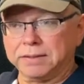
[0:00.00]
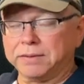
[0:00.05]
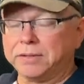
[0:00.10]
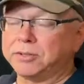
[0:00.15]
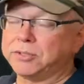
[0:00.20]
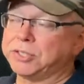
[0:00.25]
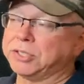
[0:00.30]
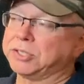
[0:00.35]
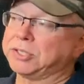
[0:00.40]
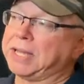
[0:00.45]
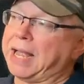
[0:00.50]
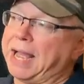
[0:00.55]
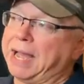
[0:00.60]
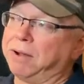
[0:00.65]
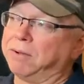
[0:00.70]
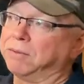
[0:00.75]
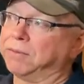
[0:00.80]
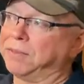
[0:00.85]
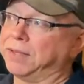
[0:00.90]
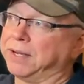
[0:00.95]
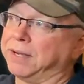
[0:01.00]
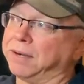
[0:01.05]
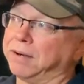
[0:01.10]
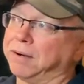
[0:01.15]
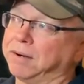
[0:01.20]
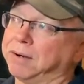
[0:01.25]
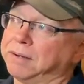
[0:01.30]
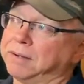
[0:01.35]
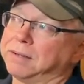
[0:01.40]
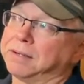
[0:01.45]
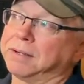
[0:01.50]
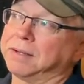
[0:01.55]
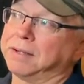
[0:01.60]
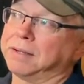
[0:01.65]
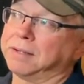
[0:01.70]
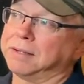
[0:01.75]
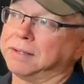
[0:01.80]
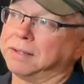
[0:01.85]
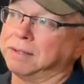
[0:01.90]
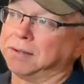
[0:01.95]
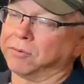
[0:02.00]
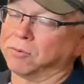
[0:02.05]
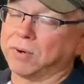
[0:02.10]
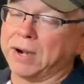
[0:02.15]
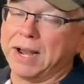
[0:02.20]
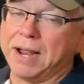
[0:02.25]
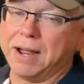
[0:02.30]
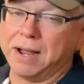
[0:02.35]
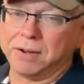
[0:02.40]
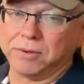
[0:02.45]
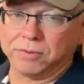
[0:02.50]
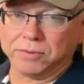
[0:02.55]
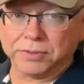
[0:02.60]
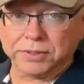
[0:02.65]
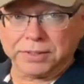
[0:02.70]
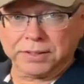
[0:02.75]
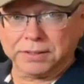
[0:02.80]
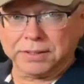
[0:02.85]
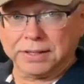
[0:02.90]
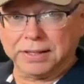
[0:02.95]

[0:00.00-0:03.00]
They're just out there around